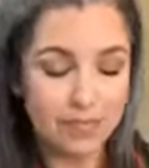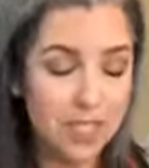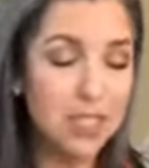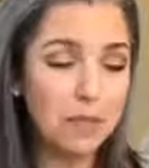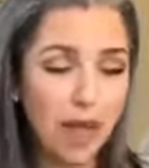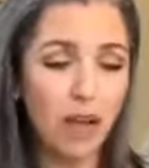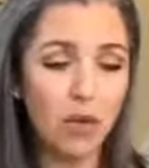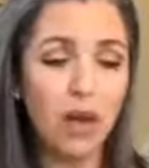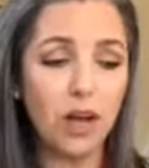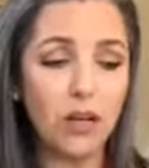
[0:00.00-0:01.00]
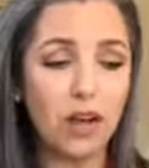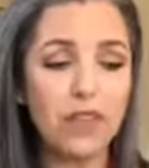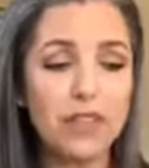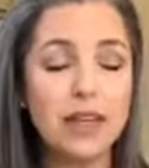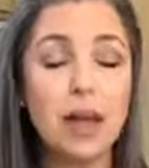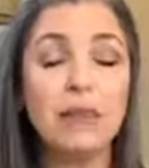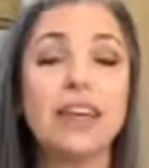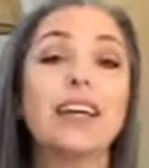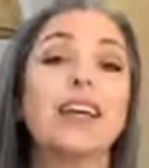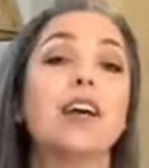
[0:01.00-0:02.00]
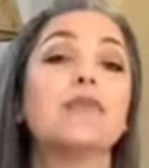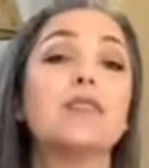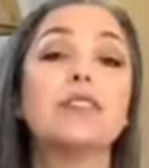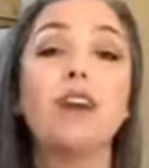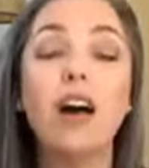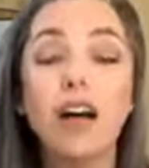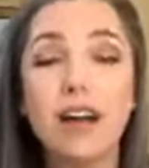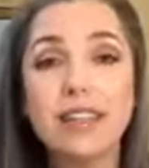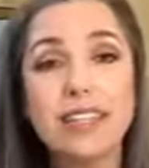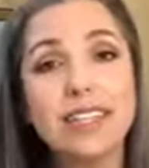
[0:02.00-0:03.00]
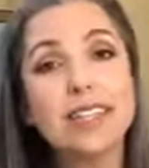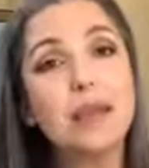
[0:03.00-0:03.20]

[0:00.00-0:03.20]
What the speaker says: Smell, while we're on the topic, for dogs is an